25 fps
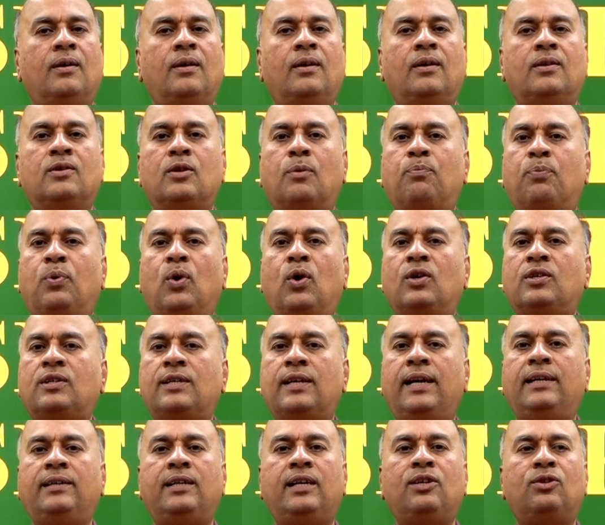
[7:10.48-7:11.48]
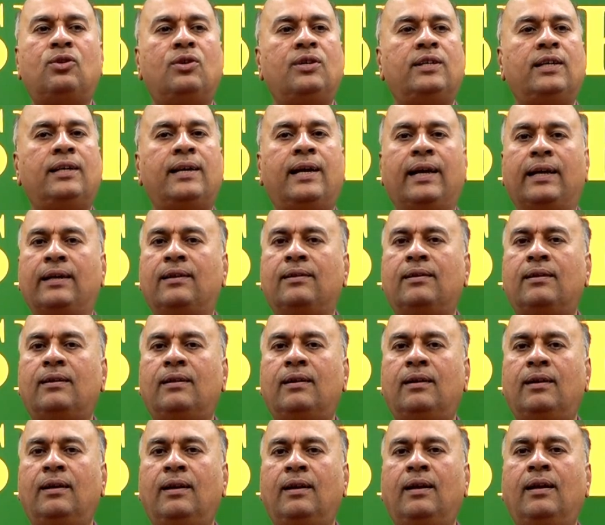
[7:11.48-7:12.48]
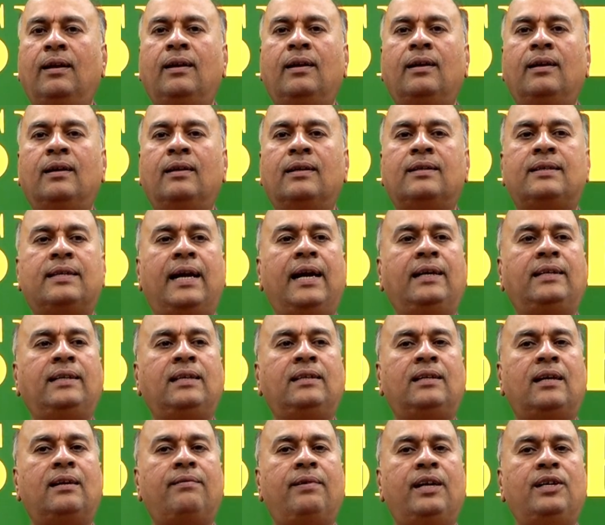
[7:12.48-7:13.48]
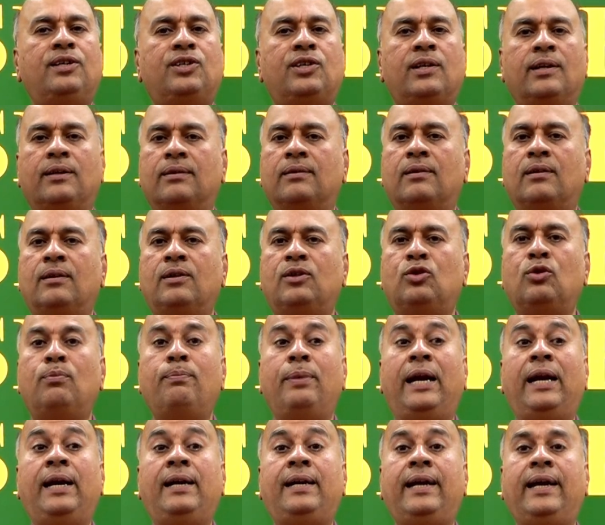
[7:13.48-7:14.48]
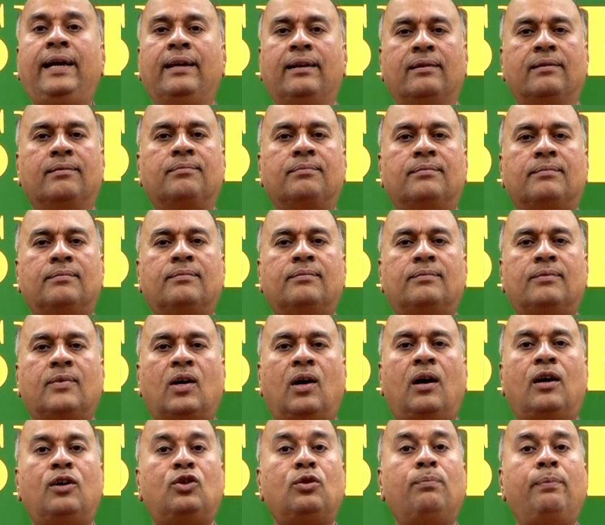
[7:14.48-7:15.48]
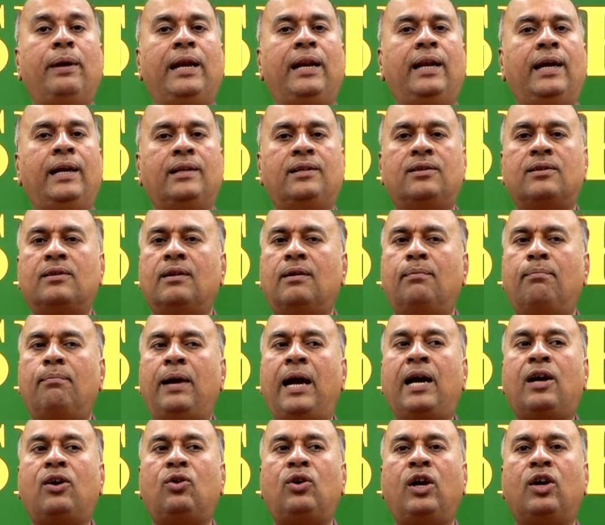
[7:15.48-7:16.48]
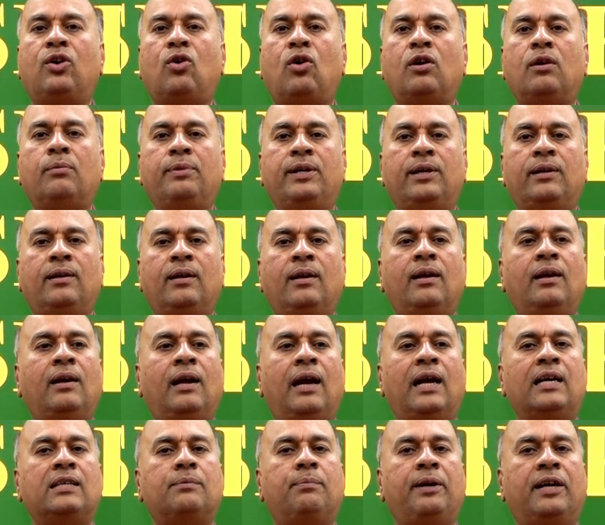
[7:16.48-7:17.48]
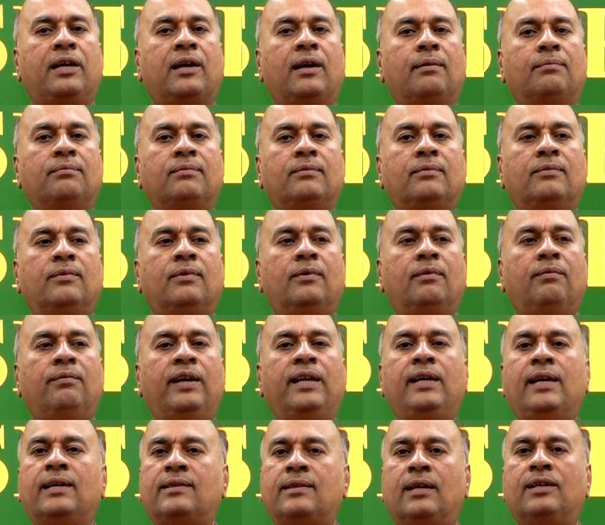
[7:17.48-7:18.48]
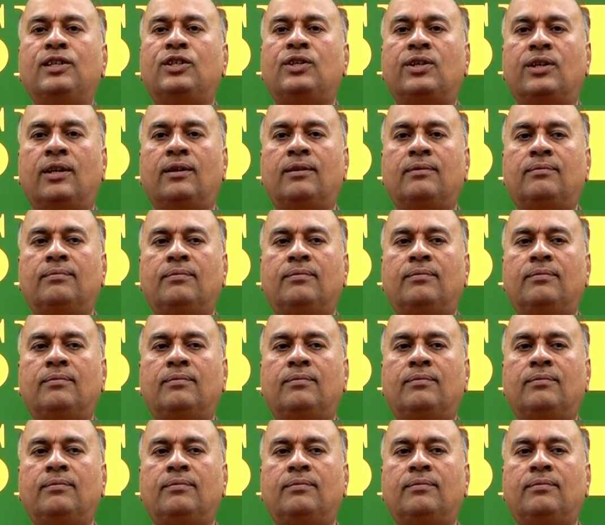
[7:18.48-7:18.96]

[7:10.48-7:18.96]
So post 1929, state intervention to maintain or to manage macroeconomy has become very essential.